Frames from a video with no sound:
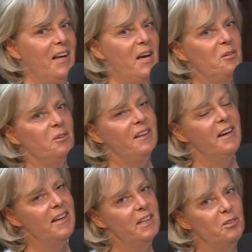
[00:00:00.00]
Well,
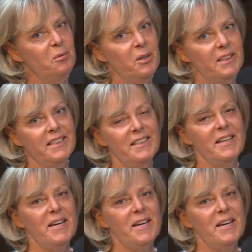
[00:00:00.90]
hi everybody.